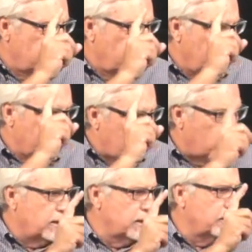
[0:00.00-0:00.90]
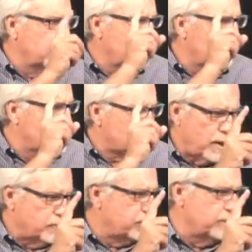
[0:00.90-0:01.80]
have one
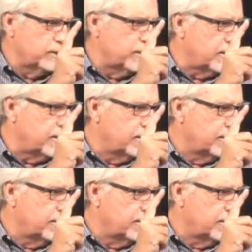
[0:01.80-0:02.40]
responsibility,